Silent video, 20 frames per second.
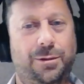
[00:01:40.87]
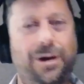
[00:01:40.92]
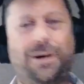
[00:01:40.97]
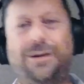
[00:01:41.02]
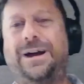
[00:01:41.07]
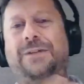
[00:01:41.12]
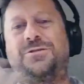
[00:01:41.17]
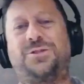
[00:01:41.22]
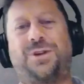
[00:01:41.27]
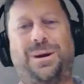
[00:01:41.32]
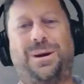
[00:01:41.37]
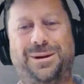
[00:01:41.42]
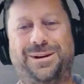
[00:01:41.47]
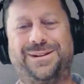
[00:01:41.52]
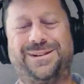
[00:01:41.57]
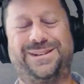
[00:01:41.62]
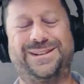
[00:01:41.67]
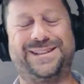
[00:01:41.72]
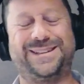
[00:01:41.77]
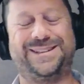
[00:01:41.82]
We all have
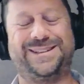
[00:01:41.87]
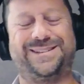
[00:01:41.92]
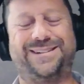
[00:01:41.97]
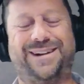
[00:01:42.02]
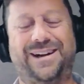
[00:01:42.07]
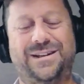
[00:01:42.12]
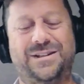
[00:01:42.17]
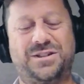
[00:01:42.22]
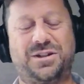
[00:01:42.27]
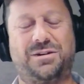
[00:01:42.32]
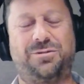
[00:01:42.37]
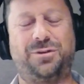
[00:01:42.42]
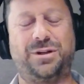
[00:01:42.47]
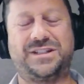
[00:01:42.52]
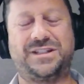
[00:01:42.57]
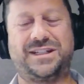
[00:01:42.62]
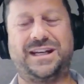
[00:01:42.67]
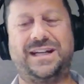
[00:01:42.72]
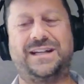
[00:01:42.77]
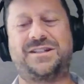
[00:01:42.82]
trauma, right? So if
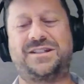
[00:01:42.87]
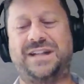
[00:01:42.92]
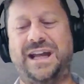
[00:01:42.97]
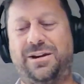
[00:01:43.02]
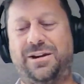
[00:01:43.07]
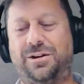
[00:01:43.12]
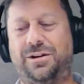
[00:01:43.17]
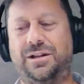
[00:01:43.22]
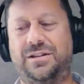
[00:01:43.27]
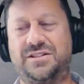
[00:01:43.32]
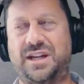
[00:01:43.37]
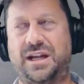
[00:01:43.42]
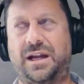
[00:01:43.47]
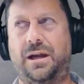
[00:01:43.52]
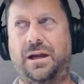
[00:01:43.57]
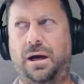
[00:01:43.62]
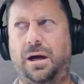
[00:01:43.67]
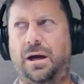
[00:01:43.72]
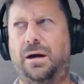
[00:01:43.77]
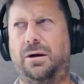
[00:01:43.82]
we set a standard and
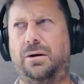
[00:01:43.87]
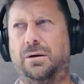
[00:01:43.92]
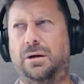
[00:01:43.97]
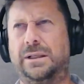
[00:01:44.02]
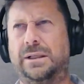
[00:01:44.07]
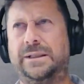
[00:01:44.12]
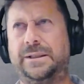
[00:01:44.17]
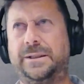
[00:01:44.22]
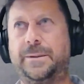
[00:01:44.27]
say, oh,